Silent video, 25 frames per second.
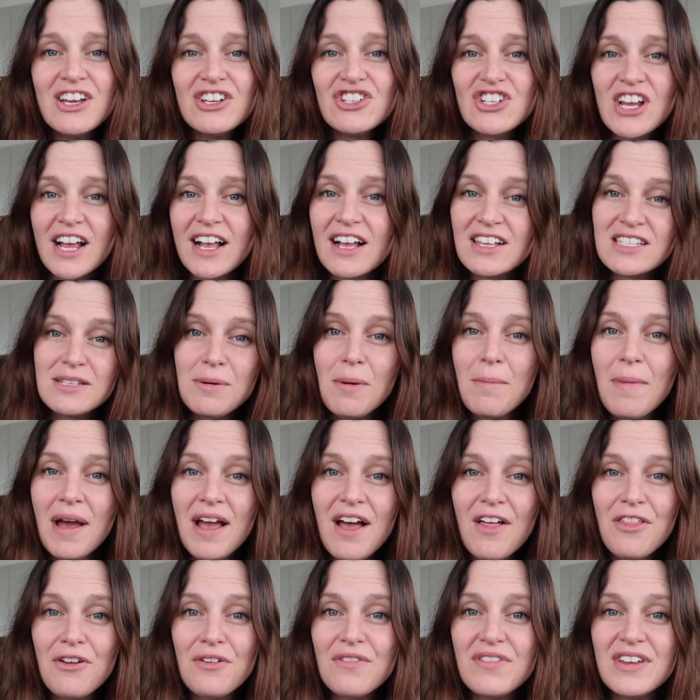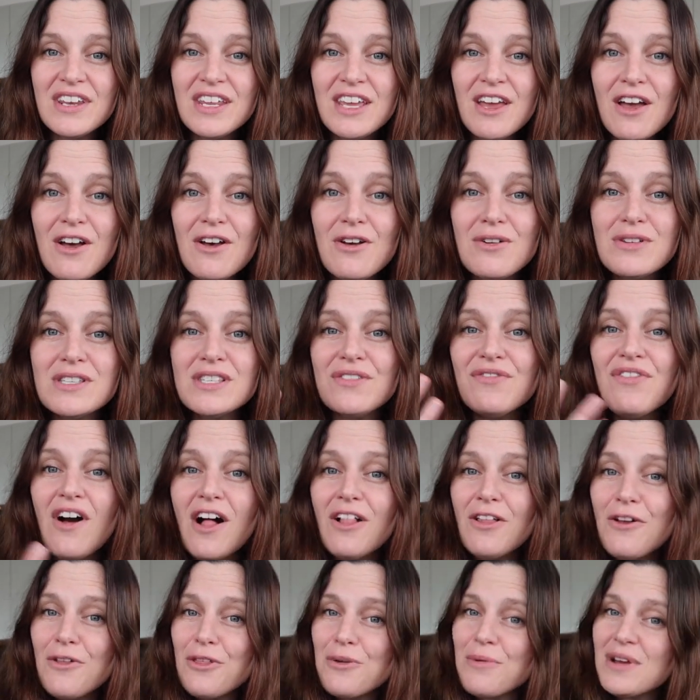Check out some of my other videos.
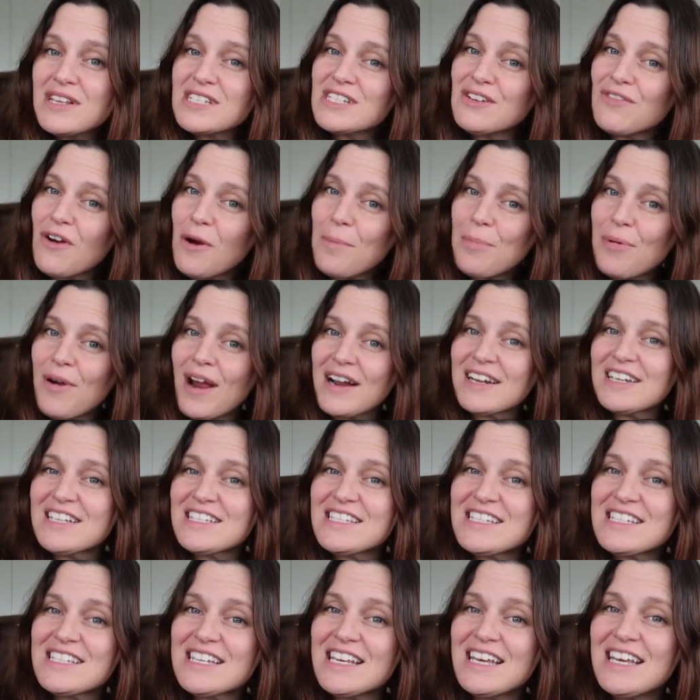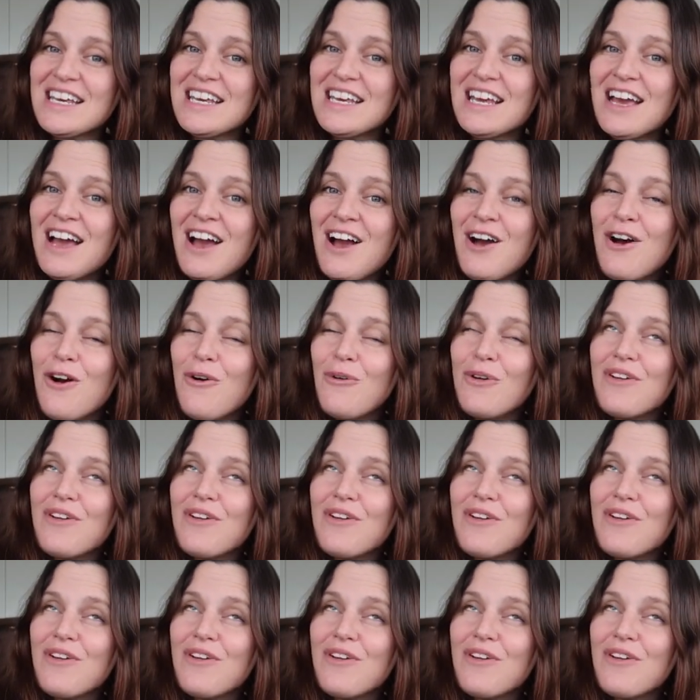Follow the rest of our pregnancy.